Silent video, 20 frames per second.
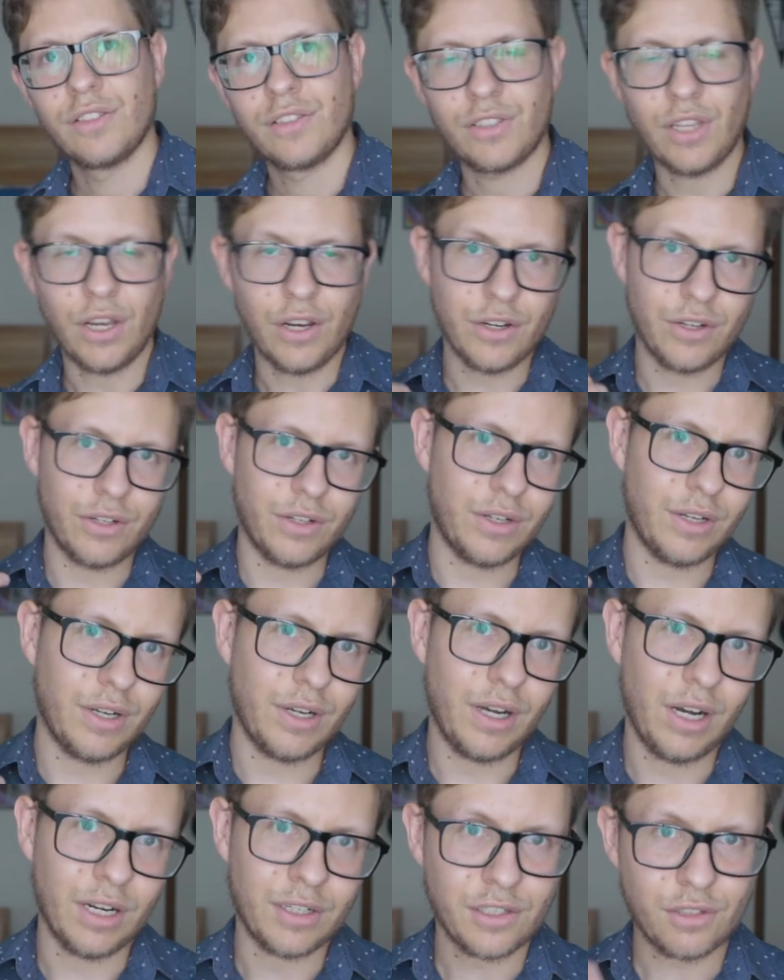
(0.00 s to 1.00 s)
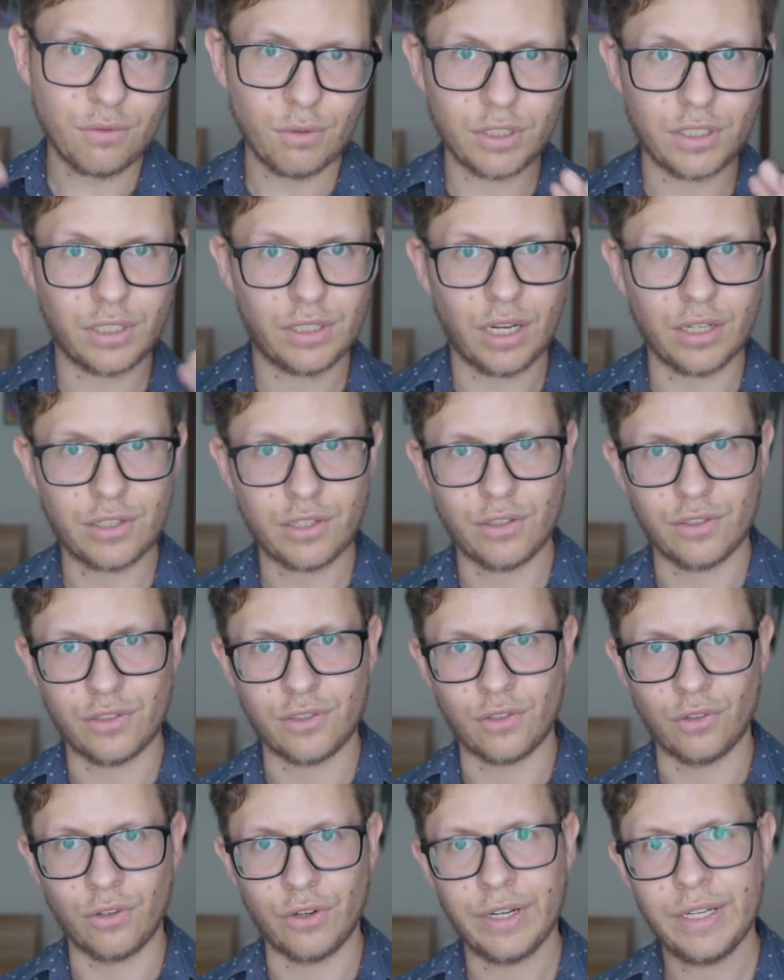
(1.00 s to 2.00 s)
So I just wanted to touch on the
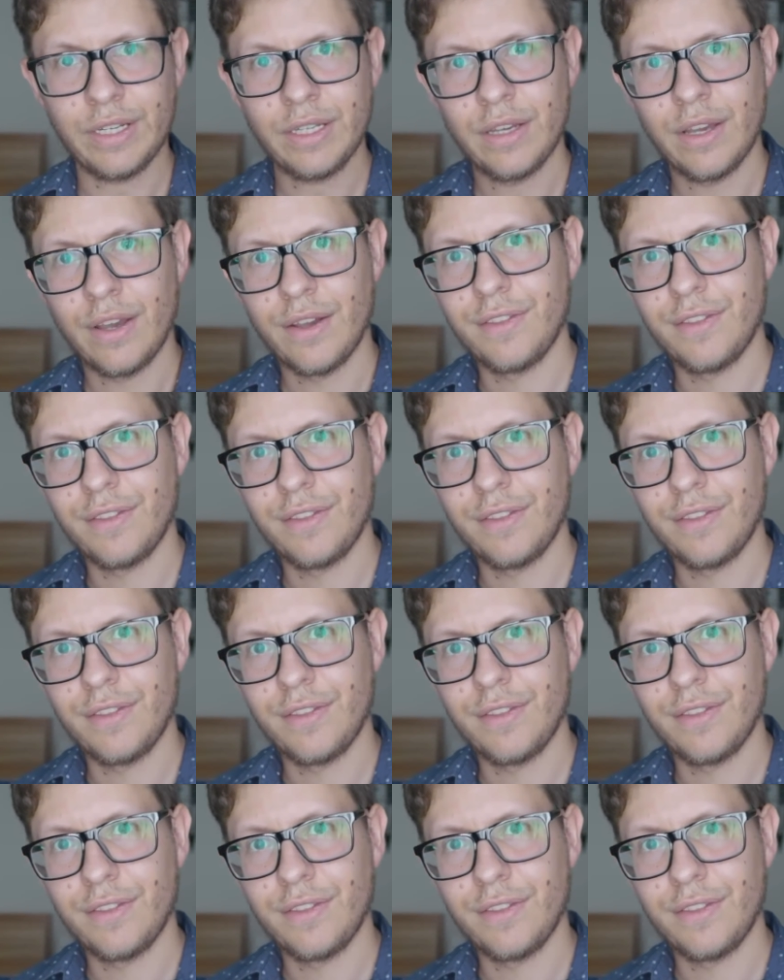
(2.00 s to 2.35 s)
story.